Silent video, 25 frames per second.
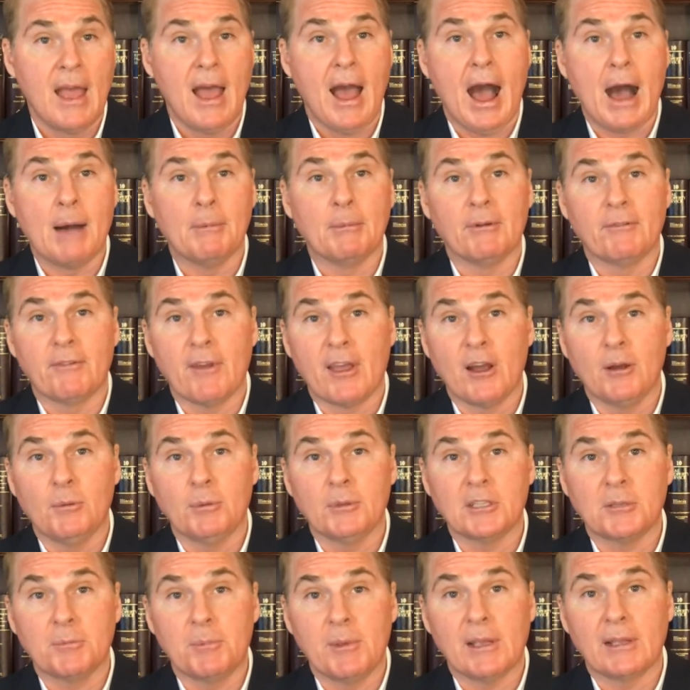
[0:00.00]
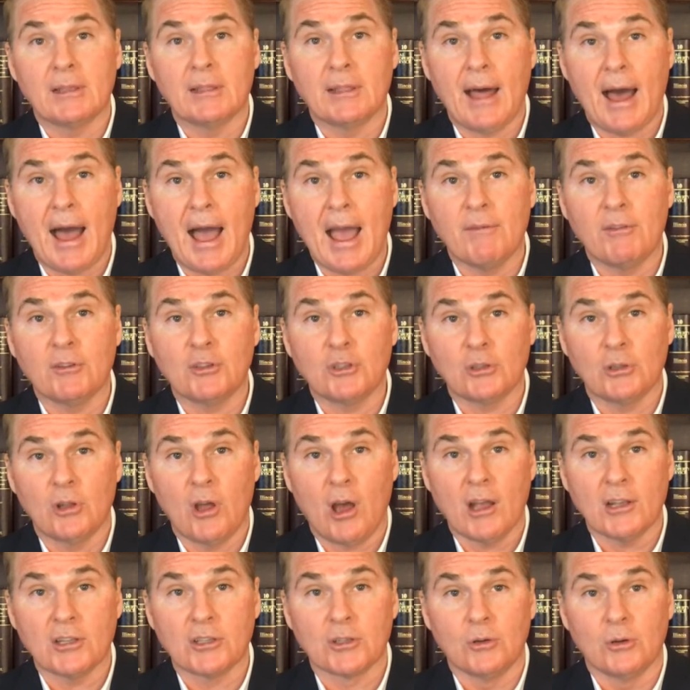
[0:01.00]
I'm available to speak live at your
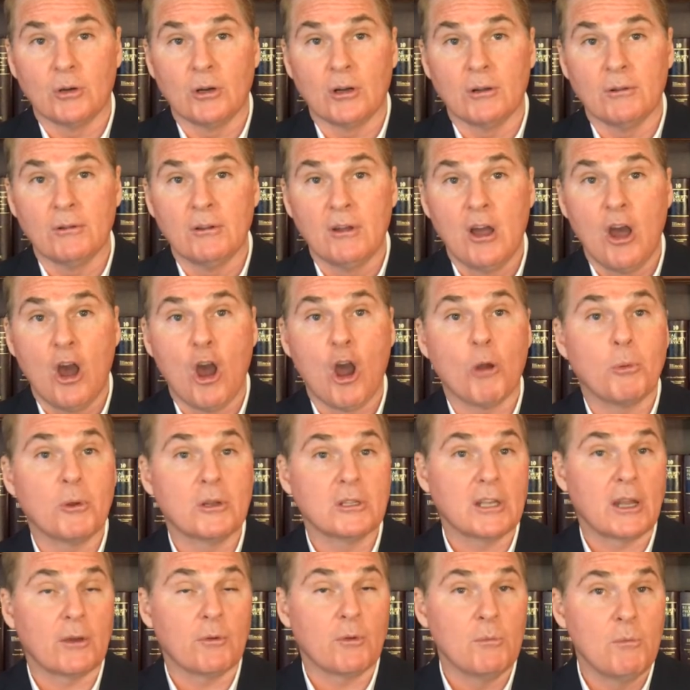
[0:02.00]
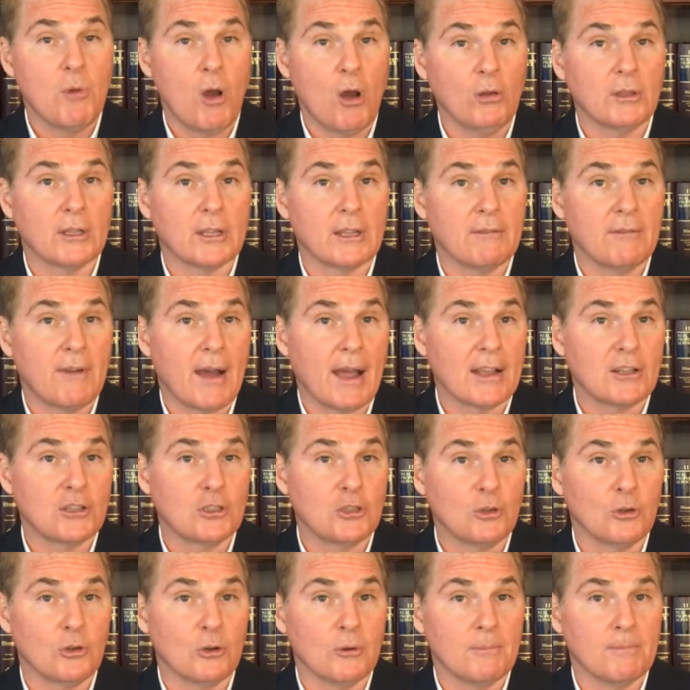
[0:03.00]
law school or present remotely by
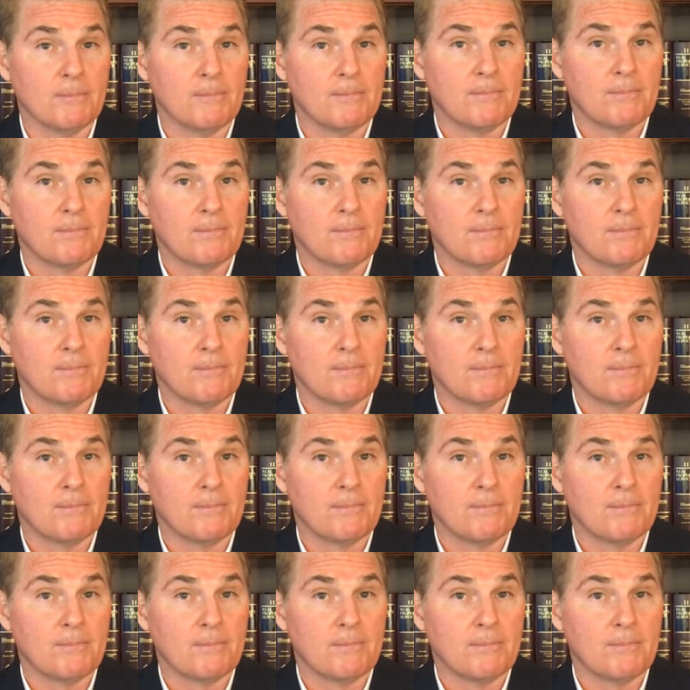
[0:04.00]
Zoom.